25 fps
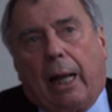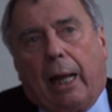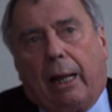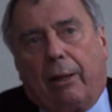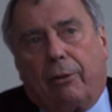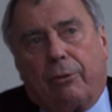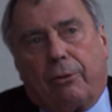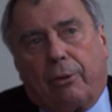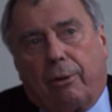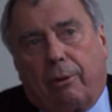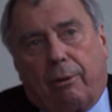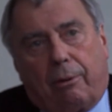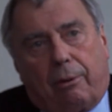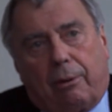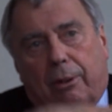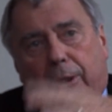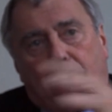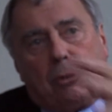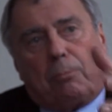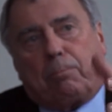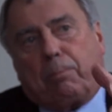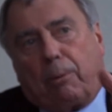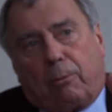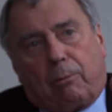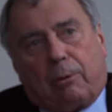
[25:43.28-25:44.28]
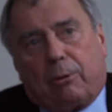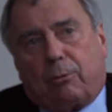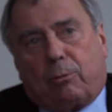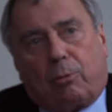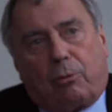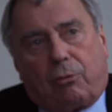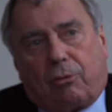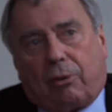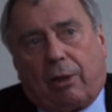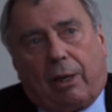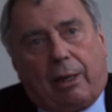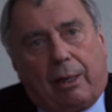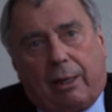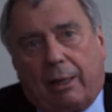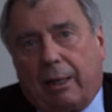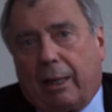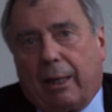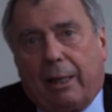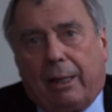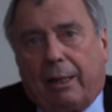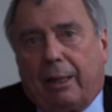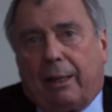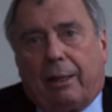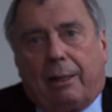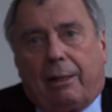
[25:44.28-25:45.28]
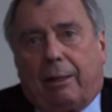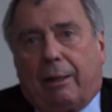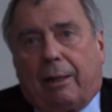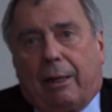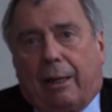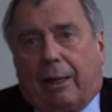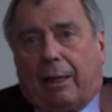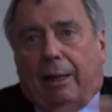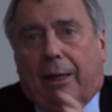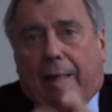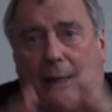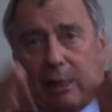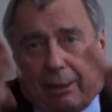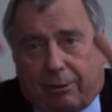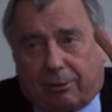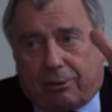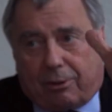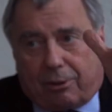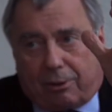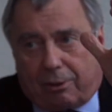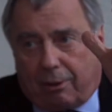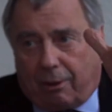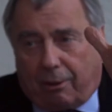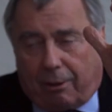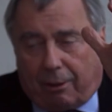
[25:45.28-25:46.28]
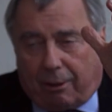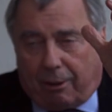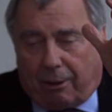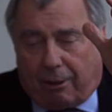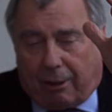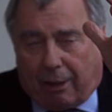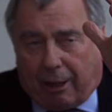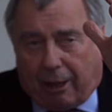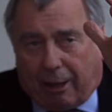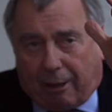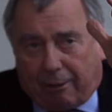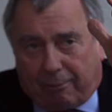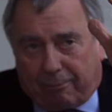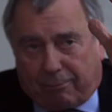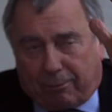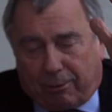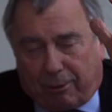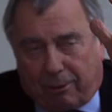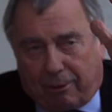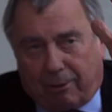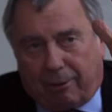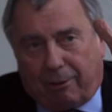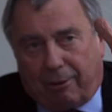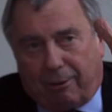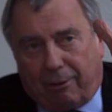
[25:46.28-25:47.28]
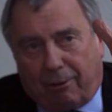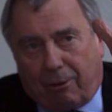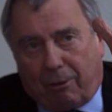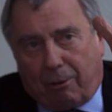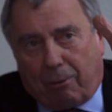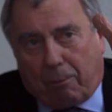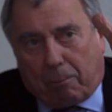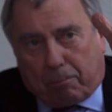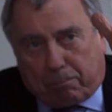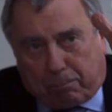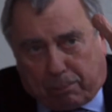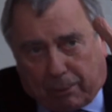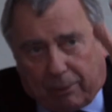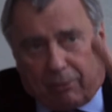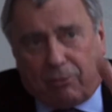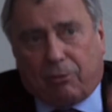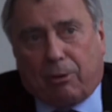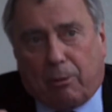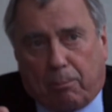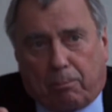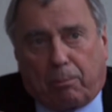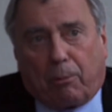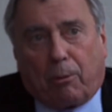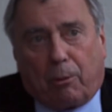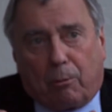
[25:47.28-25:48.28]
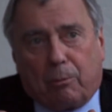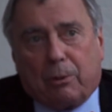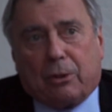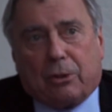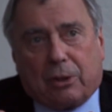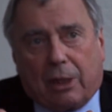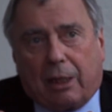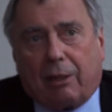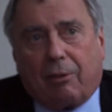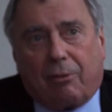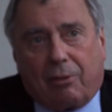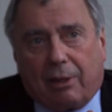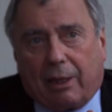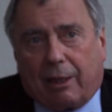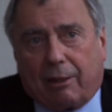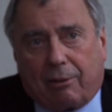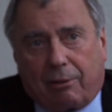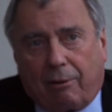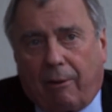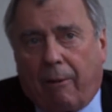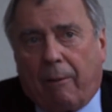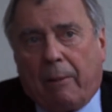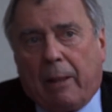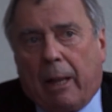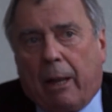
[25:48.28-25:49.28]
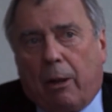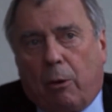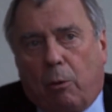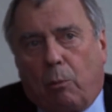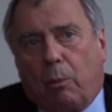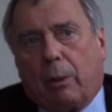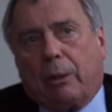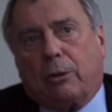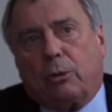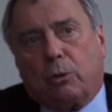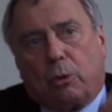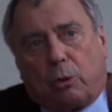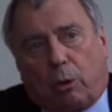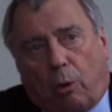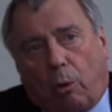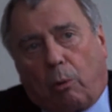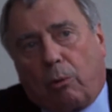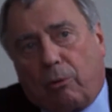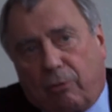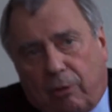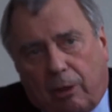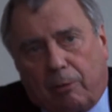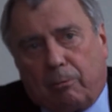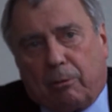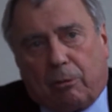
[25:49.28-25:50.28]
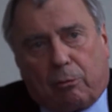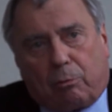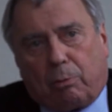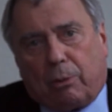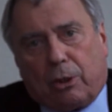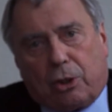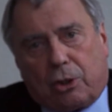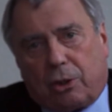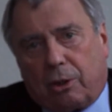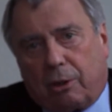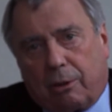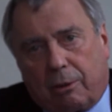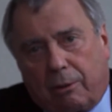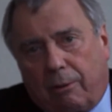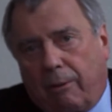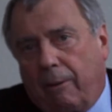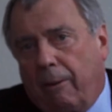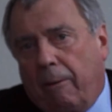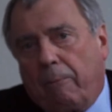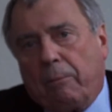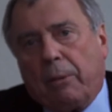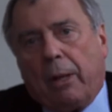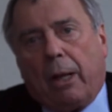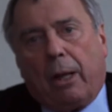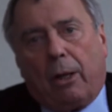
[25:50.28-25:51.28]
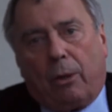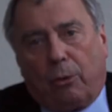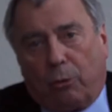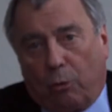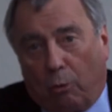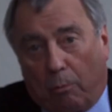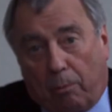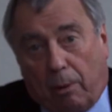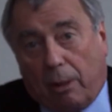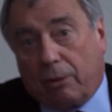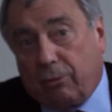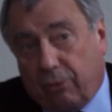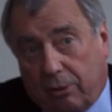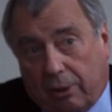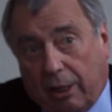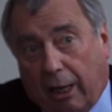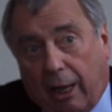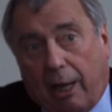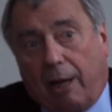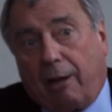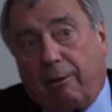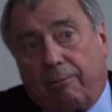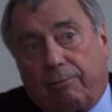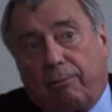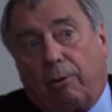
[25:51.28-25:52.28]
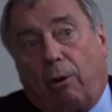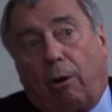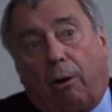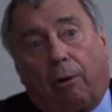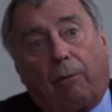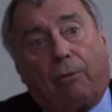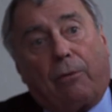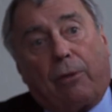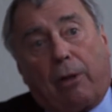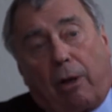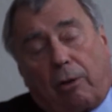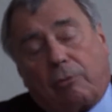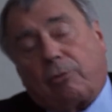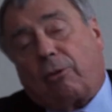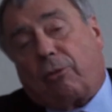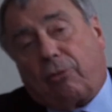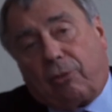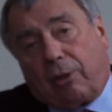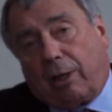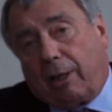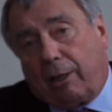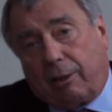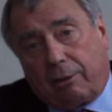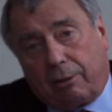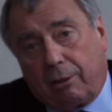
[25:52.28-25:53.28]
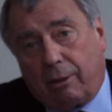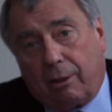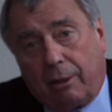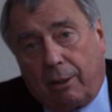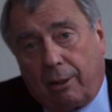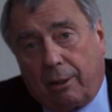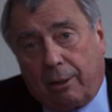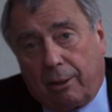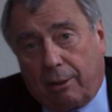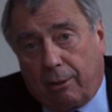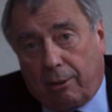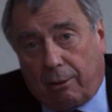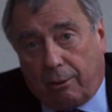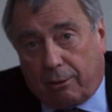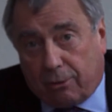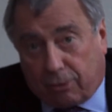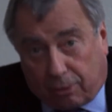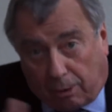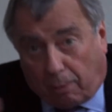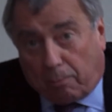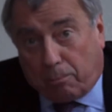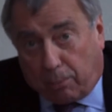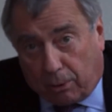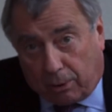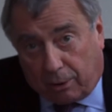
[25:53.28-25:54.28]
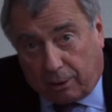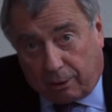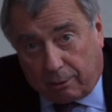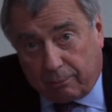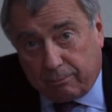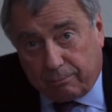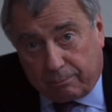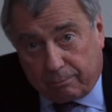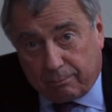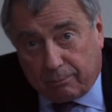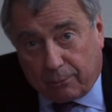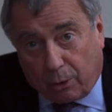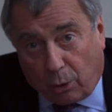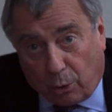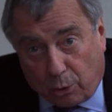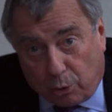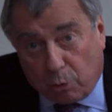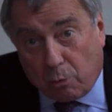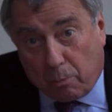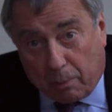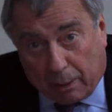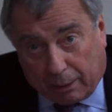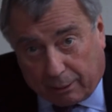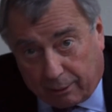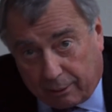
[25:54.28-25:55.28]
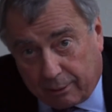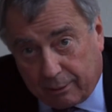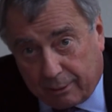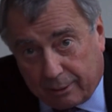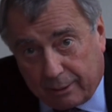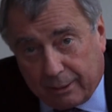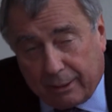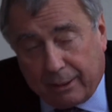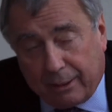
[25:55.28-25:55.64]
And his point was to say, let's have a principle which says that when you call the administration, you must have on the other side somebody, a human.